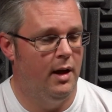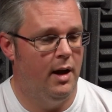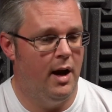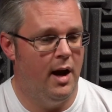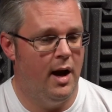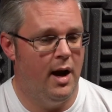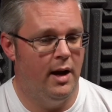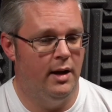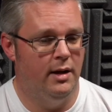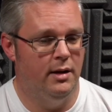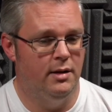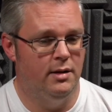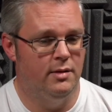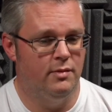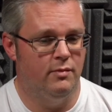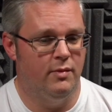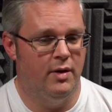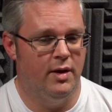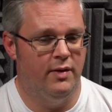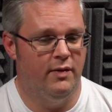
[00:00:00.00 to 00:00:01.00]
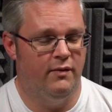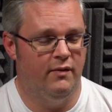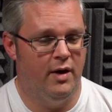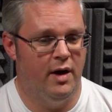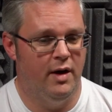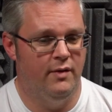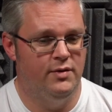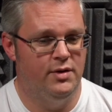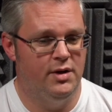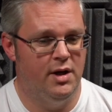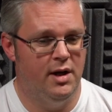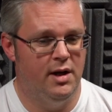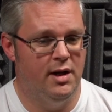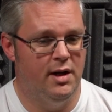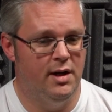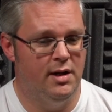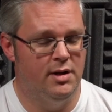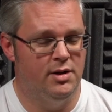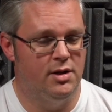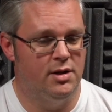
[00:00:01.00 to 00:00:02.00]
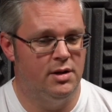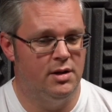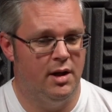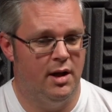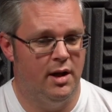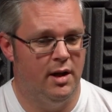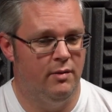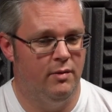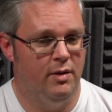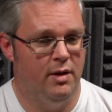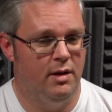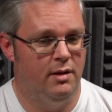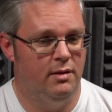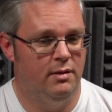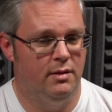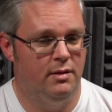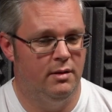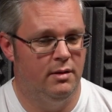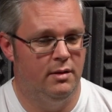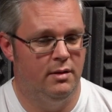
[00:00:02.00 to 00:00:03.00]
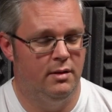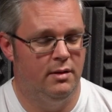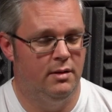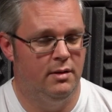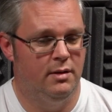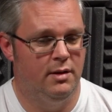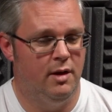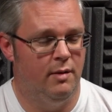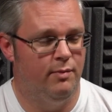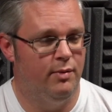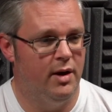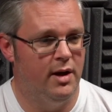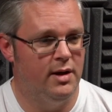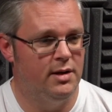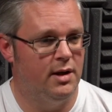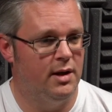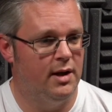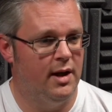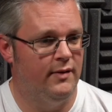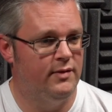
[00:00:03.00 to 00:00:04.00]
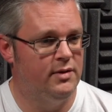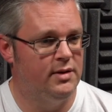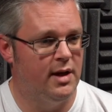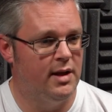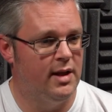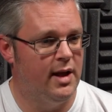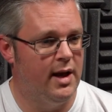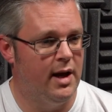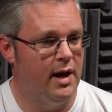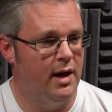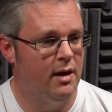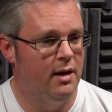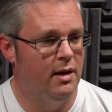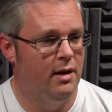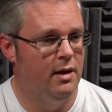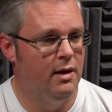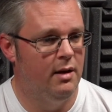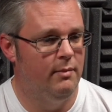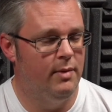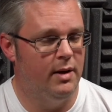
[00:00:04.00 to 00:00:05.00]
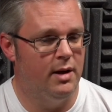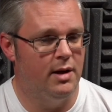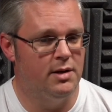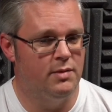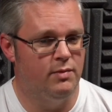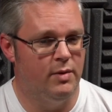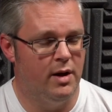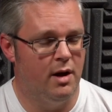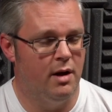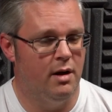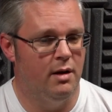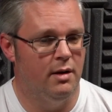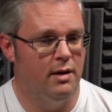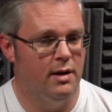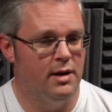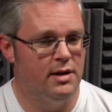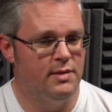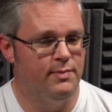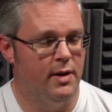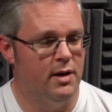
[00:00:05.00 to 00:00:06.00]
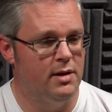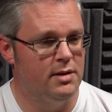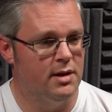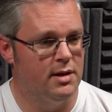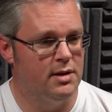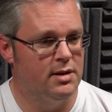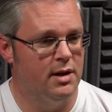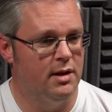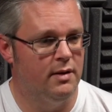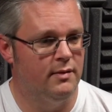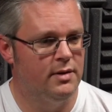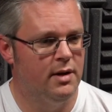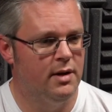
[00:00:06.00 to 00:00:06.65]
And with 5G, it's just like, well, the operators are going to have to take the hit because we can't expose ourselves.